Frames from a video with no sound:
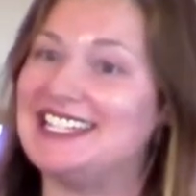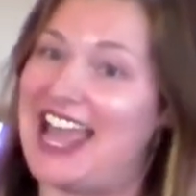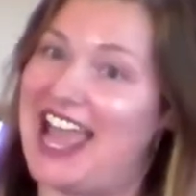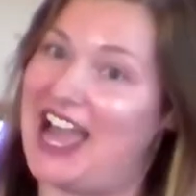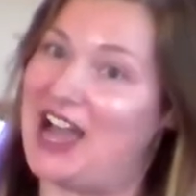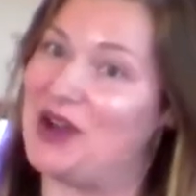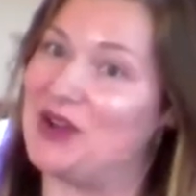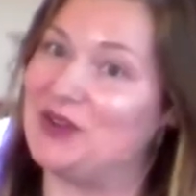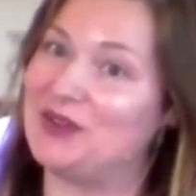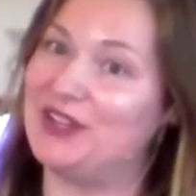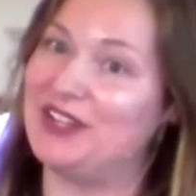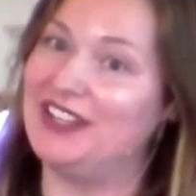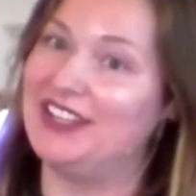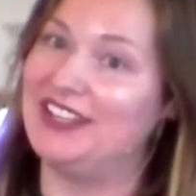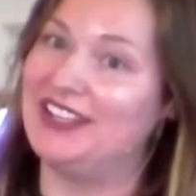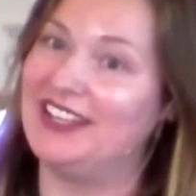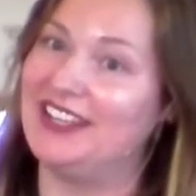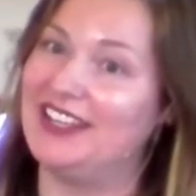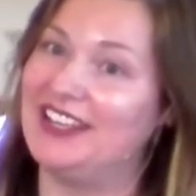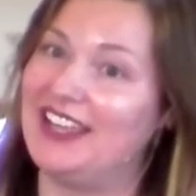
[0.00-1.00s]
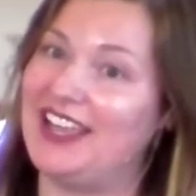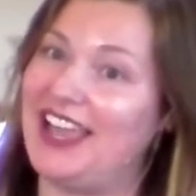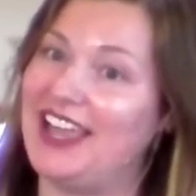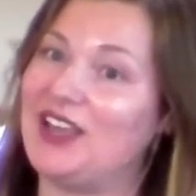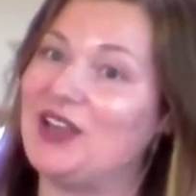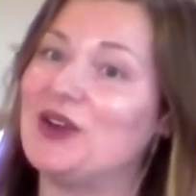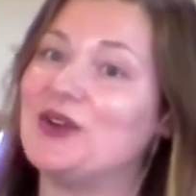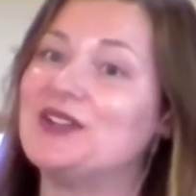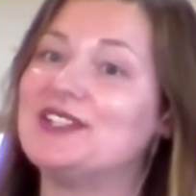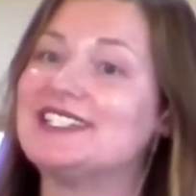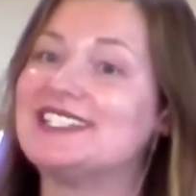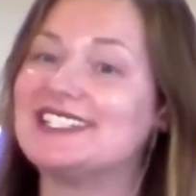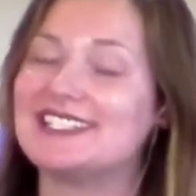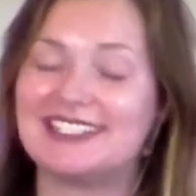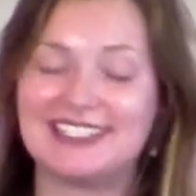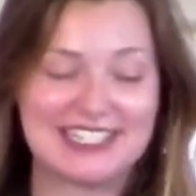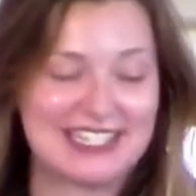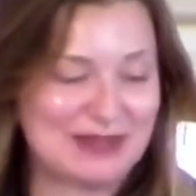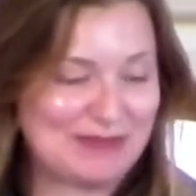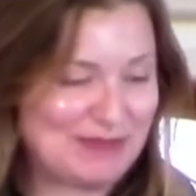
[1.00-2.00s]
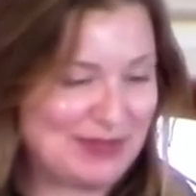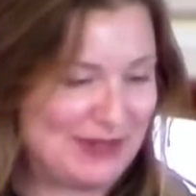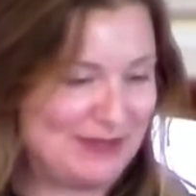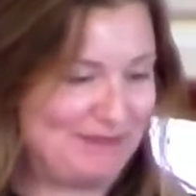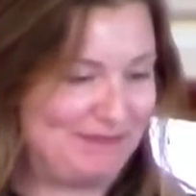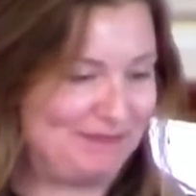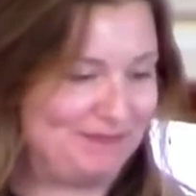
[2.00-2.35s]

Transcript: down and go to sleep.